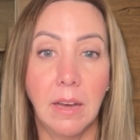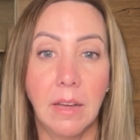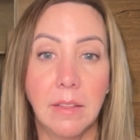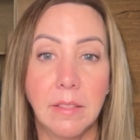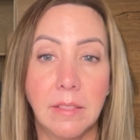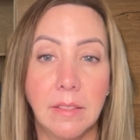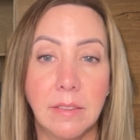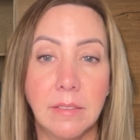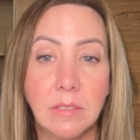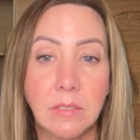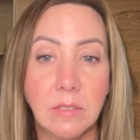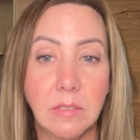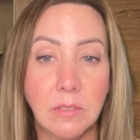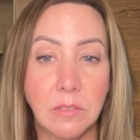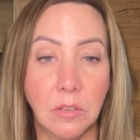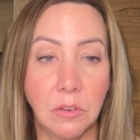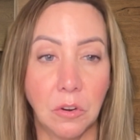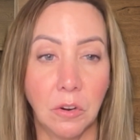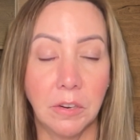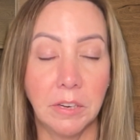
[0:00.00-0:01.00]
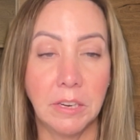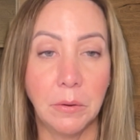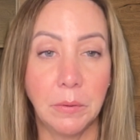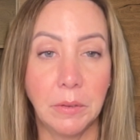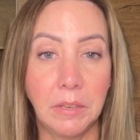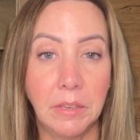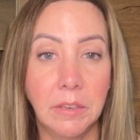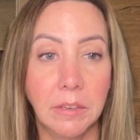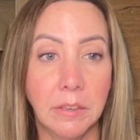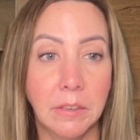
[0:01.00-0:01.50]
This scenario
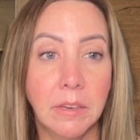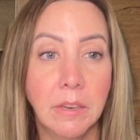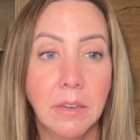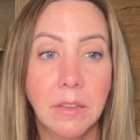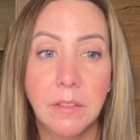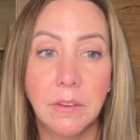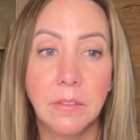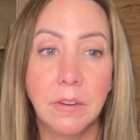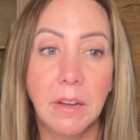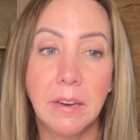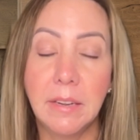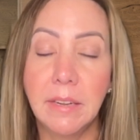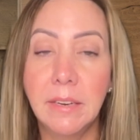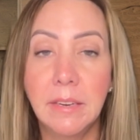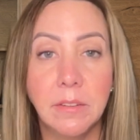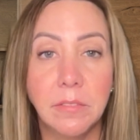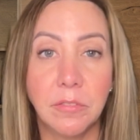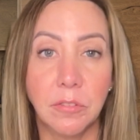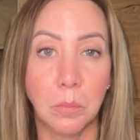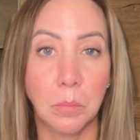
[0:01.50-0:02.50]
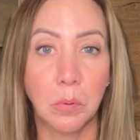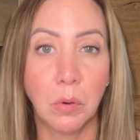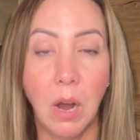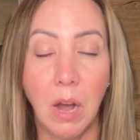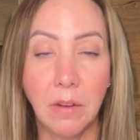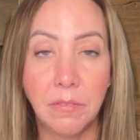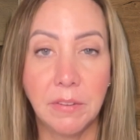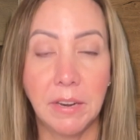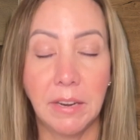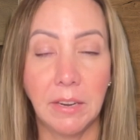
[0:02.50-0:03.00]
here, they're not in it for
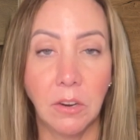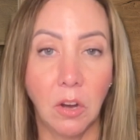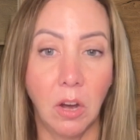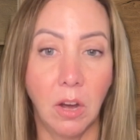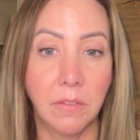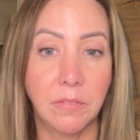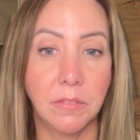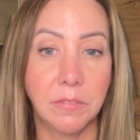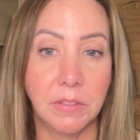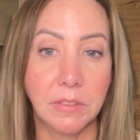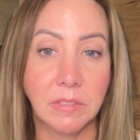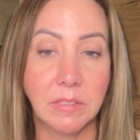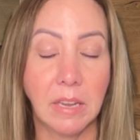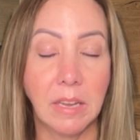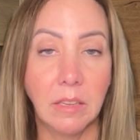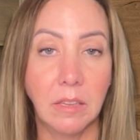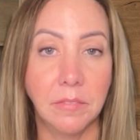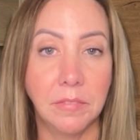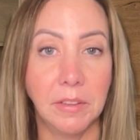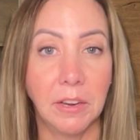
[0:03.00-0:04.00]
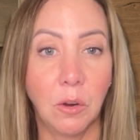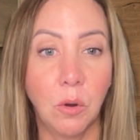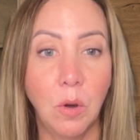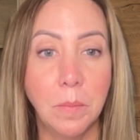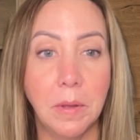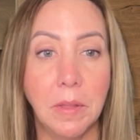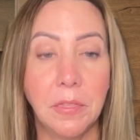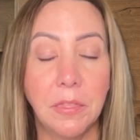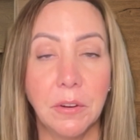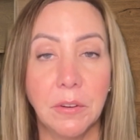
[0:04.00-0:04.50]
profiting off of the sale of the equipment.